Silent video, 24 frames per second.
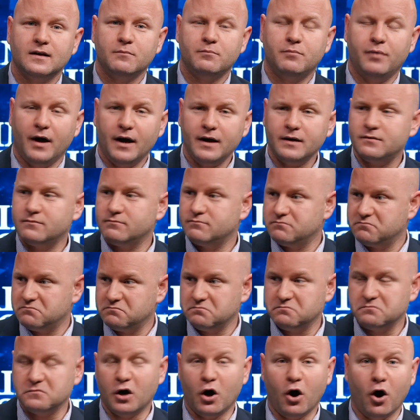but
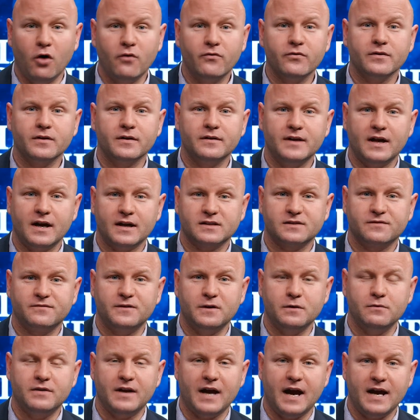over the next
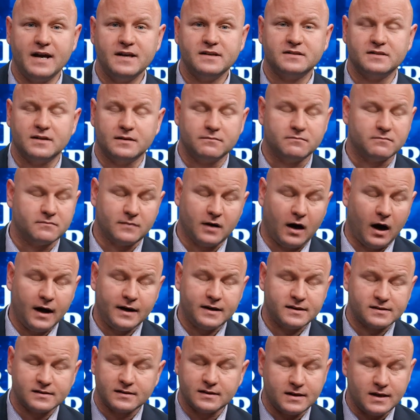few days, and
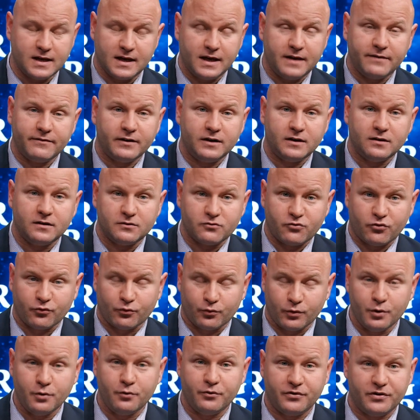honestly, even
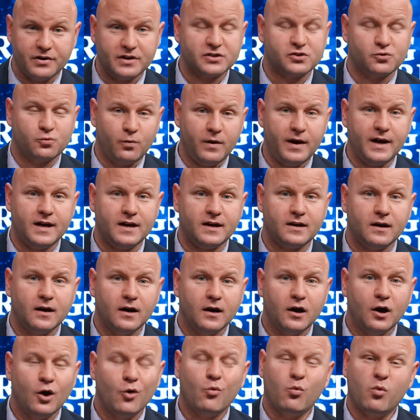through this week,
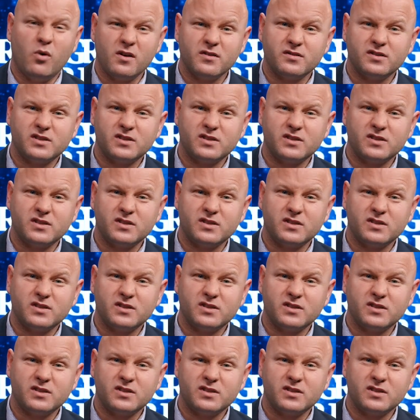we're